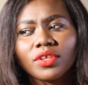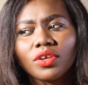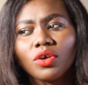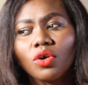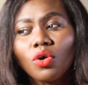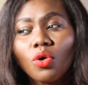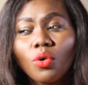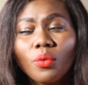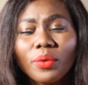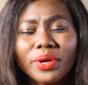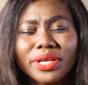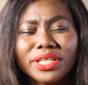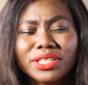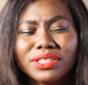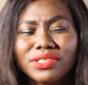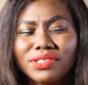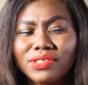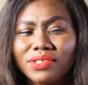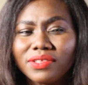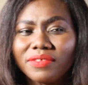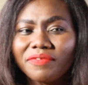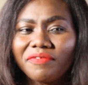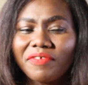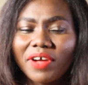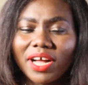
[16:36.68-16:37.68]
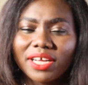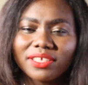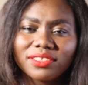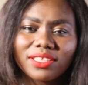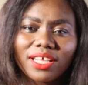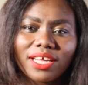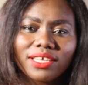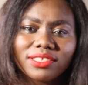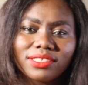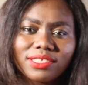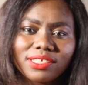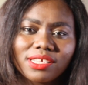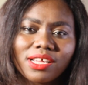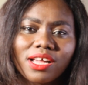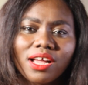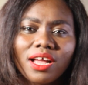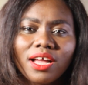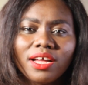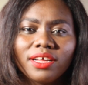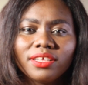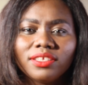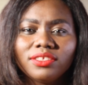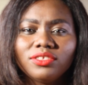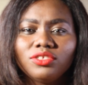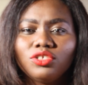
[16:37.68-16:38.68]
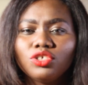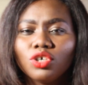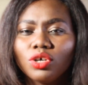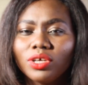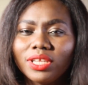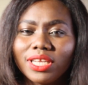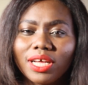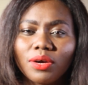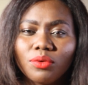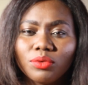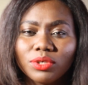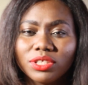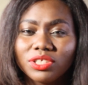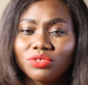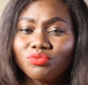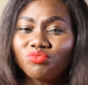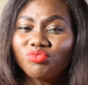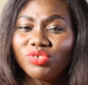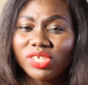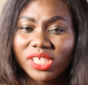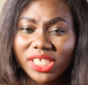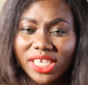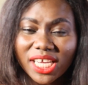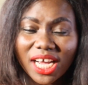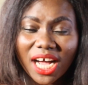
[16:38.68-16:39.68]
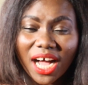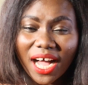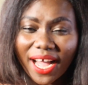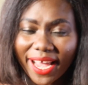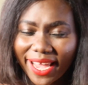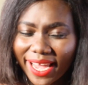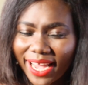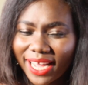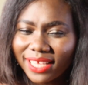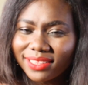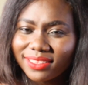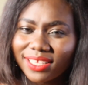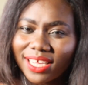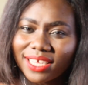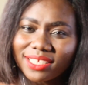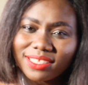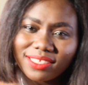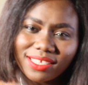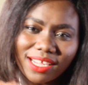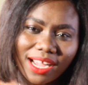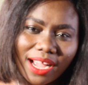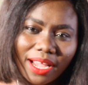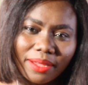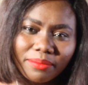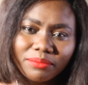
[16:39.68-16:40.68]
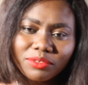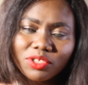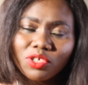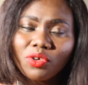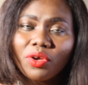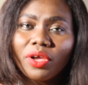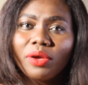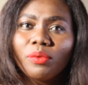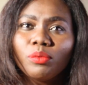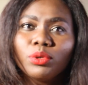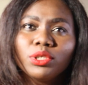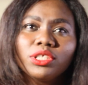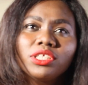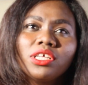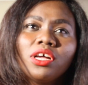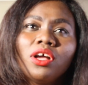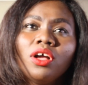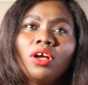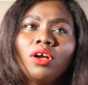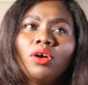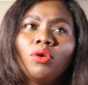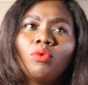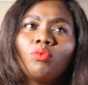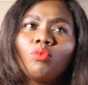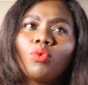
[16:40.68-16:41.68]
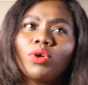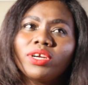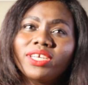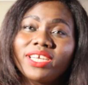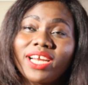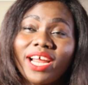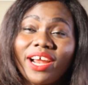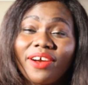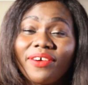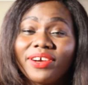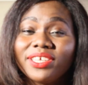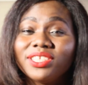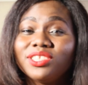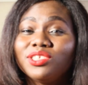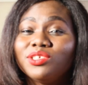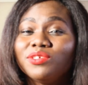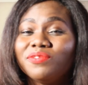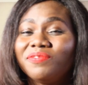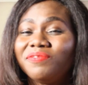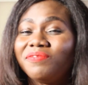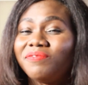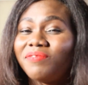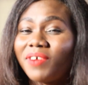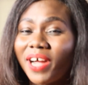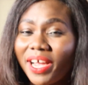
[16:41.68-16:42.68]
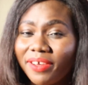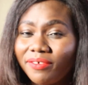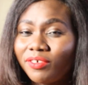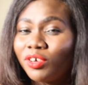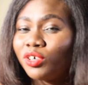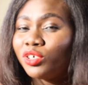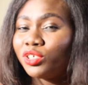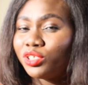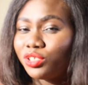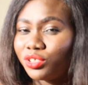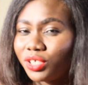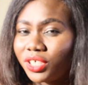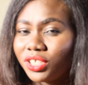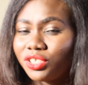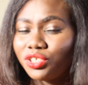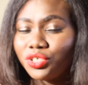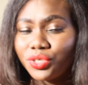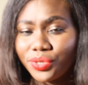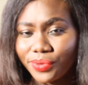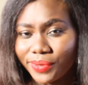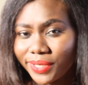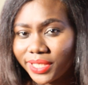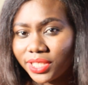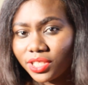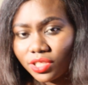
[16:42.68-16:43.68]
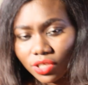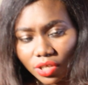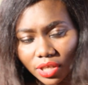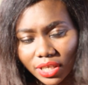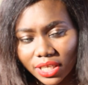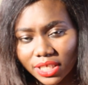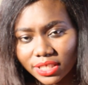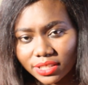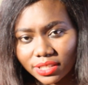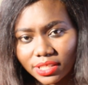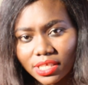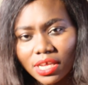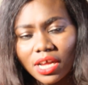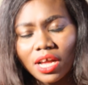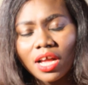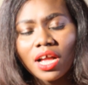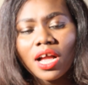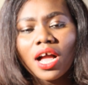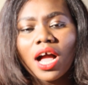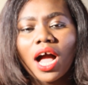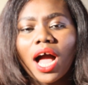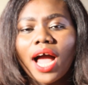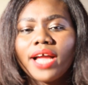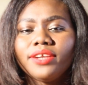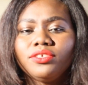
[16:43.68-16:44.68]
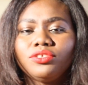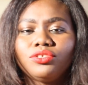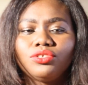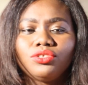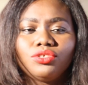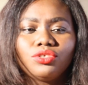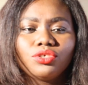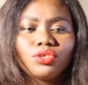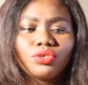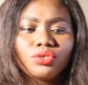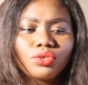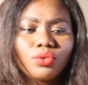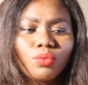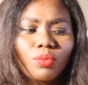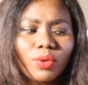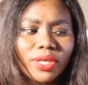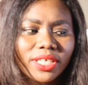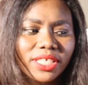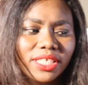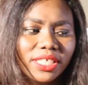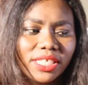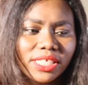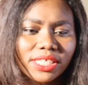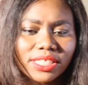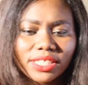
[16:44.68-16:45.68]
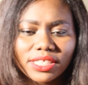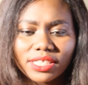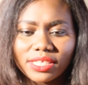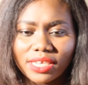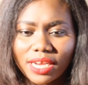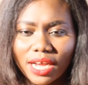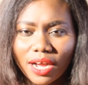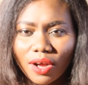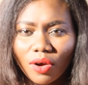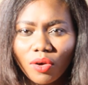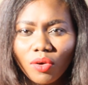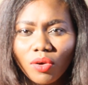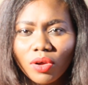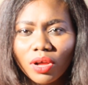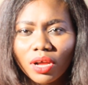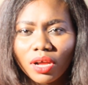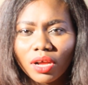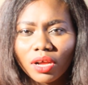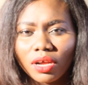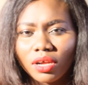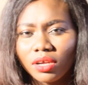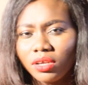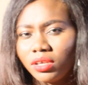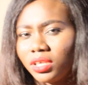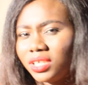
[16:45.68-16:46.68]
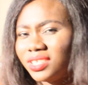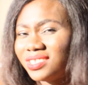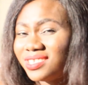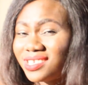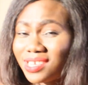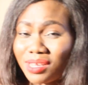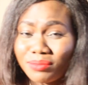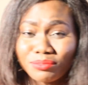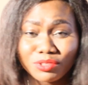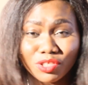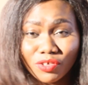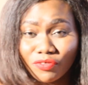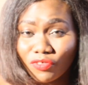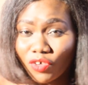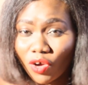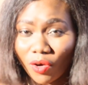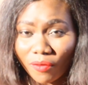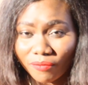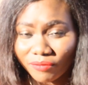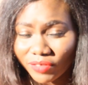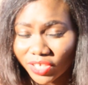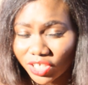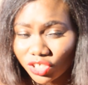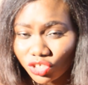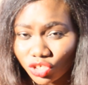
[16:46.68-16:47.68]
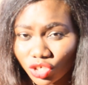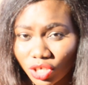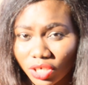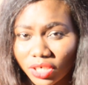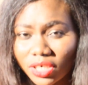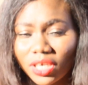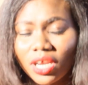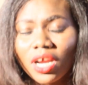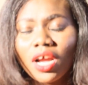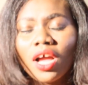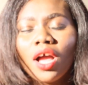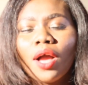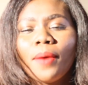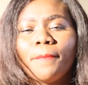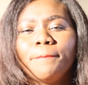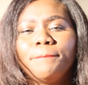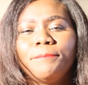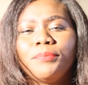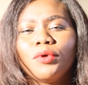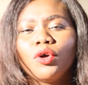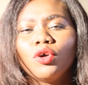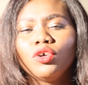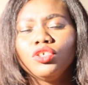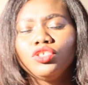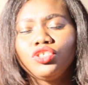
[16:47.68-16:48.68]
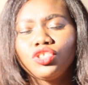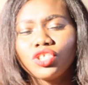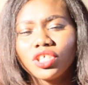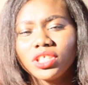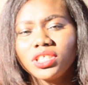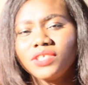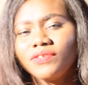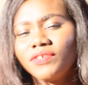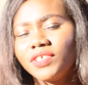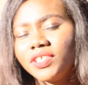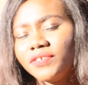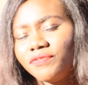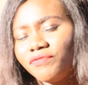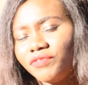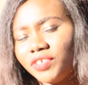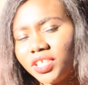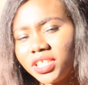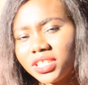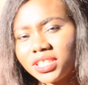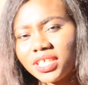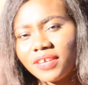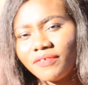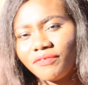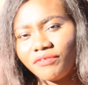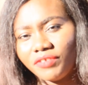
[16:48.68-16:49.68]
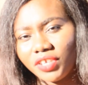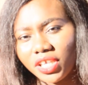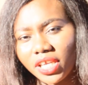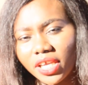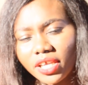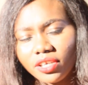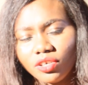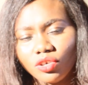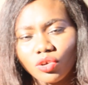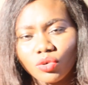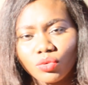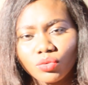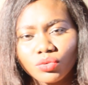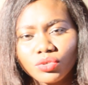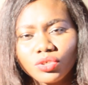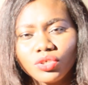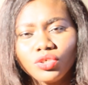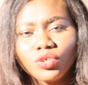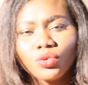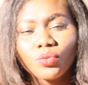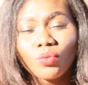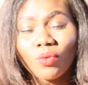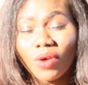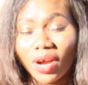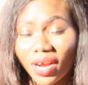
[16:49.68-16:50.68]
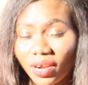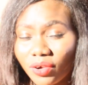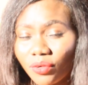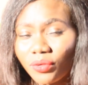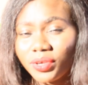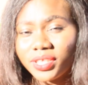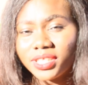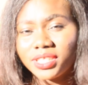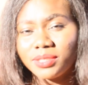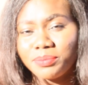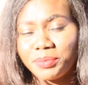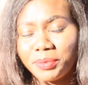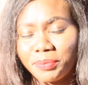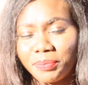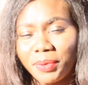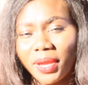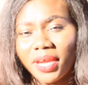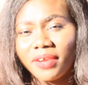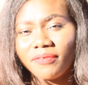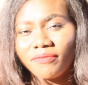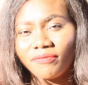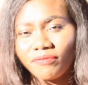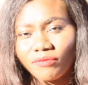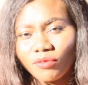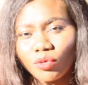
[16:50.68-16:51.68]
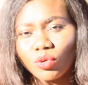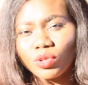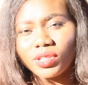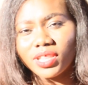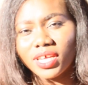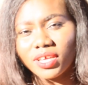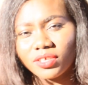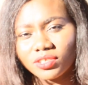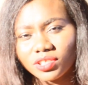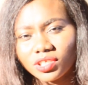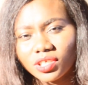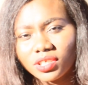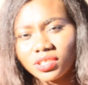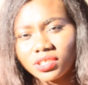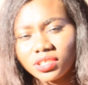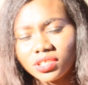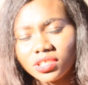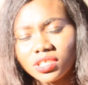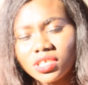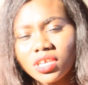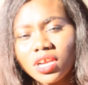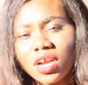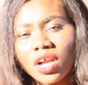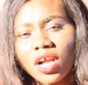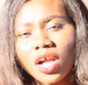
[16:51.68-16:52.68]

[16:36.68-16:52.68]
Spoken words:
owing to the fact that dollar was really high at that time, so it was 1 naira to $500. I don't know what it is now in terms of conversion, but just for the visa fee alone, you are going to be paying 4,000